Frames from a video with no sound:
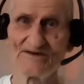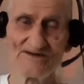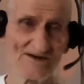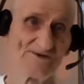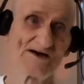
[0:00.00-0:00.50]

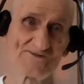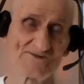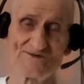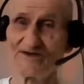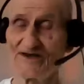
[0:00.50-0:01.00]
And the doctor
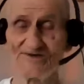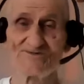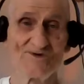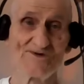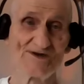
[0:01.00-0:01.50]
said, "Let's
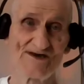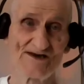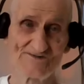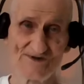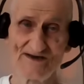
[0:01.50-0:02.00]
do the
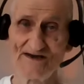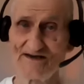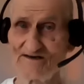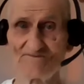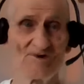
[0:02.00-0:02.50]
test
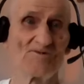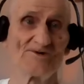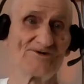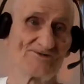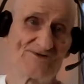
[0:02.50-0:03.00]
again." Well, we
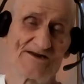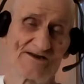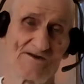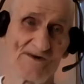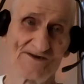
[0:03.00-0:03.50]
just did it
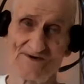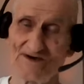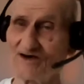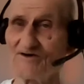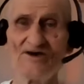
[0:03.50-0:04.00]
a month
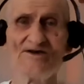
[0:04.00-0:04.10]
ago.